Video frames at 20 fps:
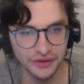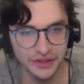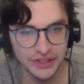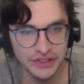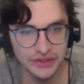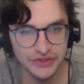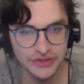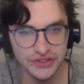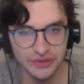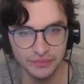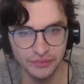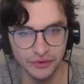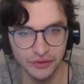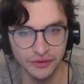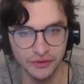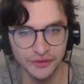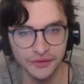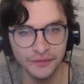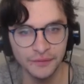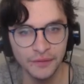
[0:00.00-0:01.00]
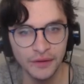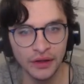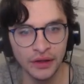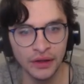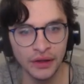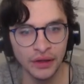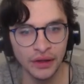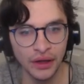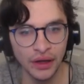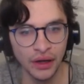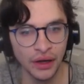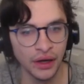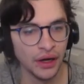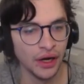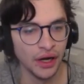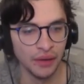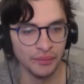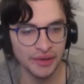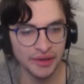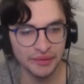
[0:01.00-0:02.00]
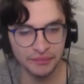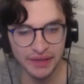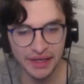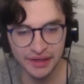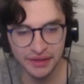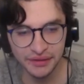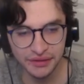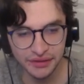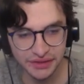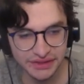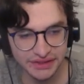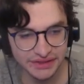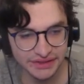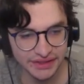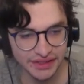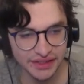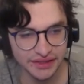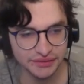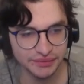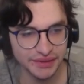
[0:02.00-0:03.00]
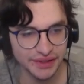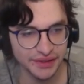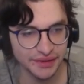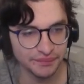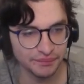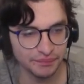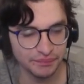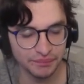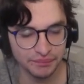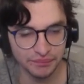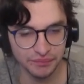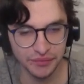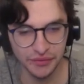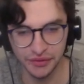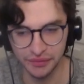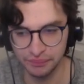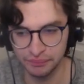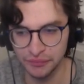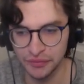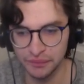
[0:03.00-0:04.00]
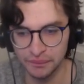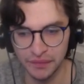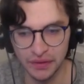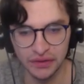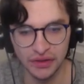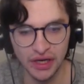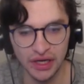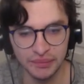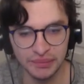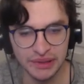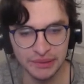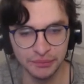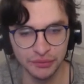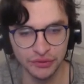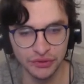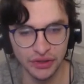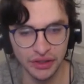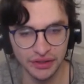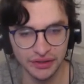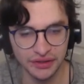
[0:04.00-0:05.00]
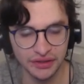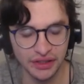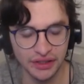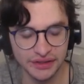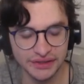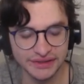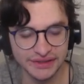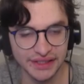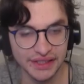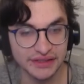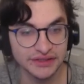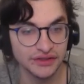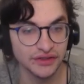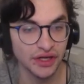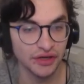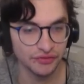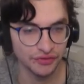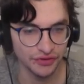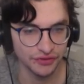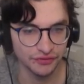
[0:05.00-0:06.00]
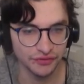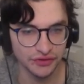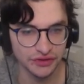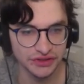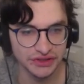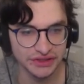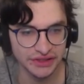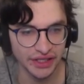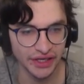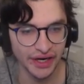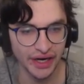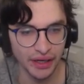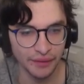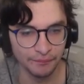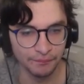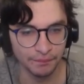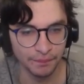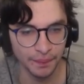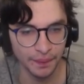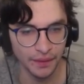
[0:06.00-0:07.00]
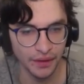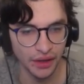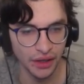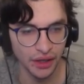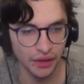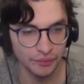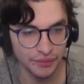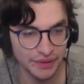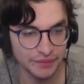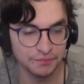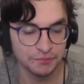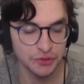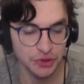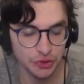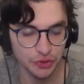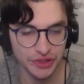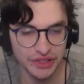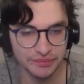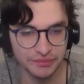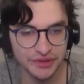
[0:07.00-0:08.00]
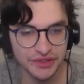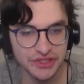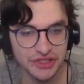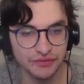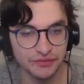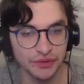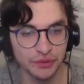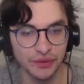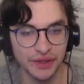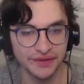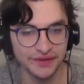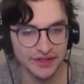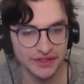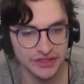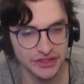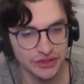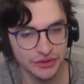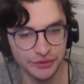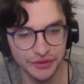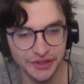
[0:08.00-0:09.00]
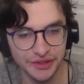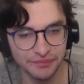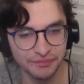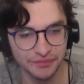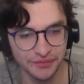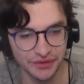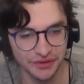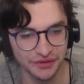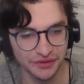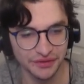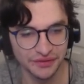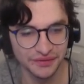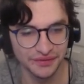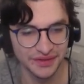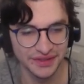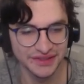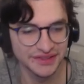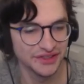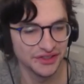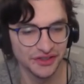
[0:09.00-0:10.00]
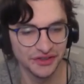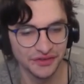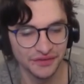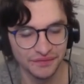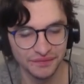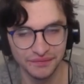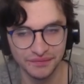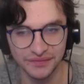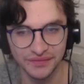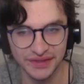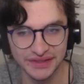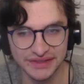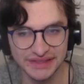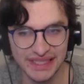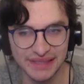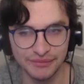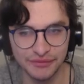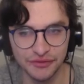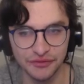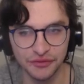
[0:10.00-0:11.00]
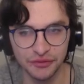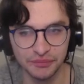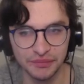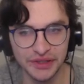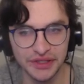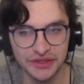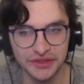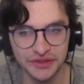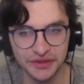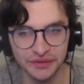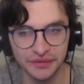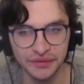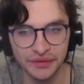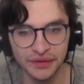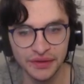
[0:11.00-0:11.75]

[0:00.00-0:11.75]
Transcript: Keystone Party, and we had a good success. We had a lot of people log contacts, a lot for the first time. We streamed it, so if you were at that stream here, this is all the same information.